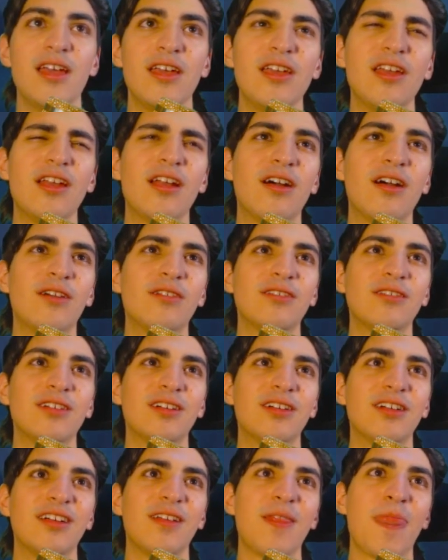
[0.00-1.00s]
You know,
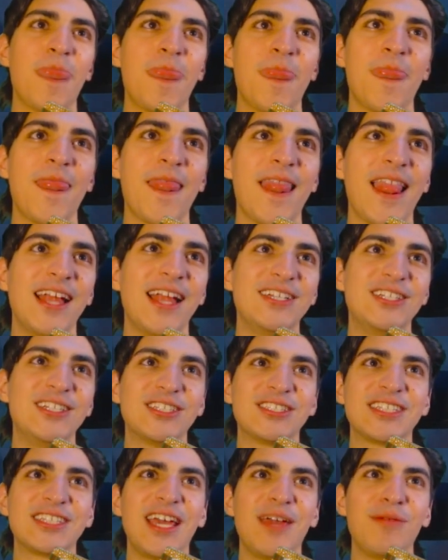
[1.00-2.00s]
and
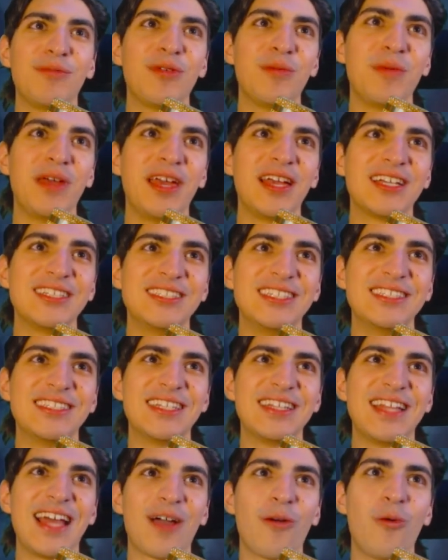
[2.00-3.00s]
just came to me because he's
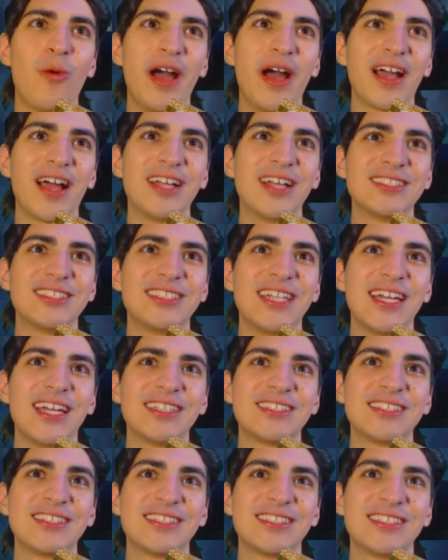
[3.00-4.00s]
in that Qui-Gon
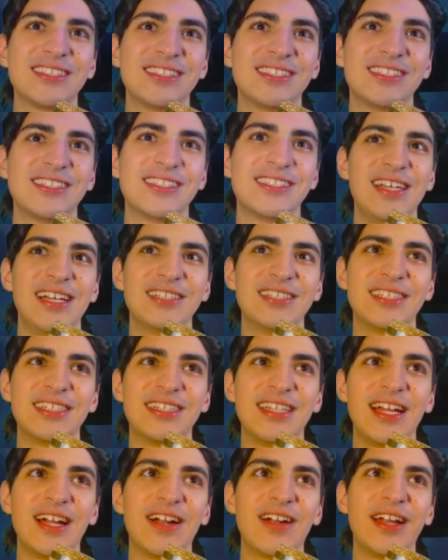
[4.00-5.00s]
stance. Here's a
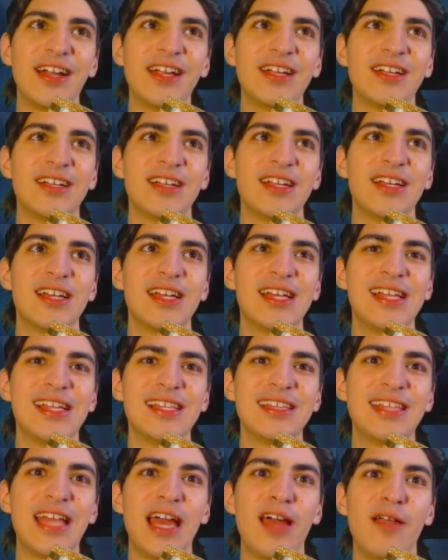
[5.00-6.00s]
theory
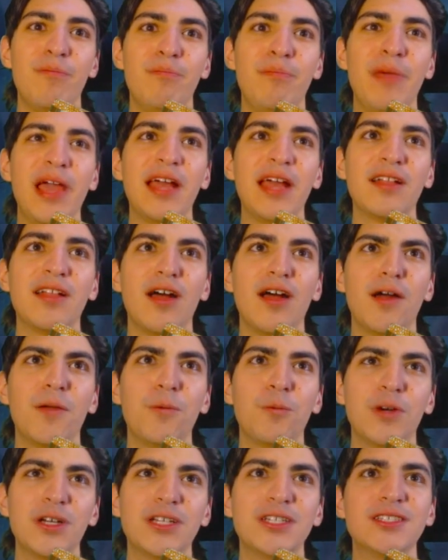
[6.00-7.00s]
that
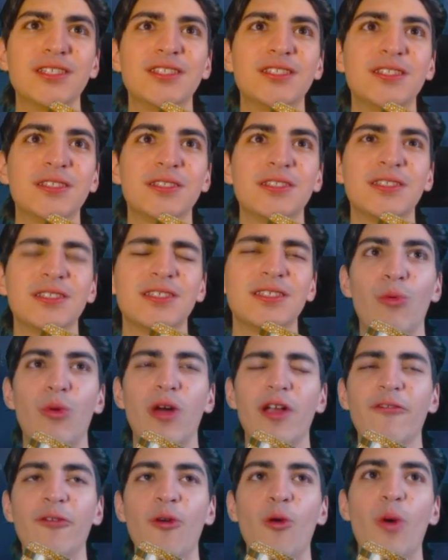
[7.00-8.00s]
Baylan was
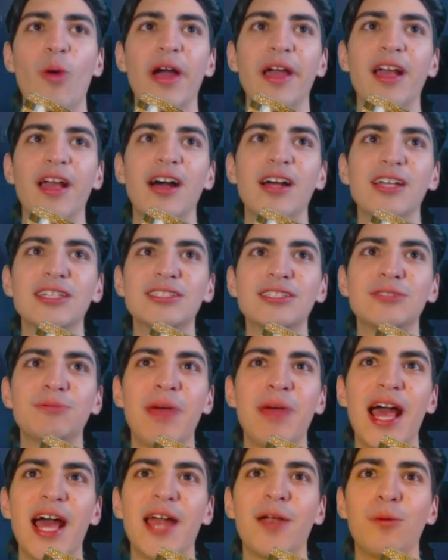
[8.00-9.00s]
one of Qui-Gon's
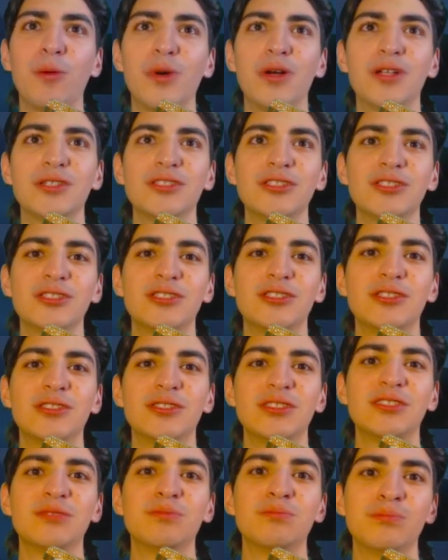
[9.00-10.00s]
Padawans
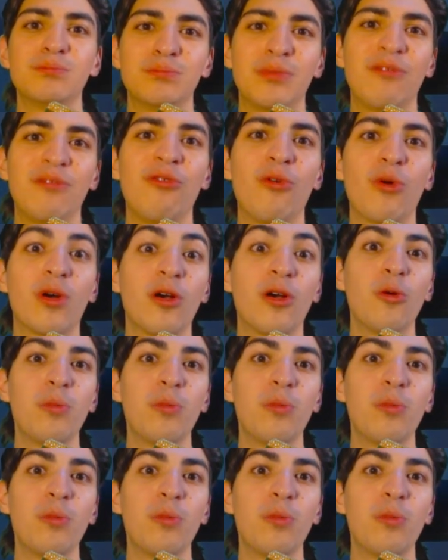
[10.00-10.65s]
before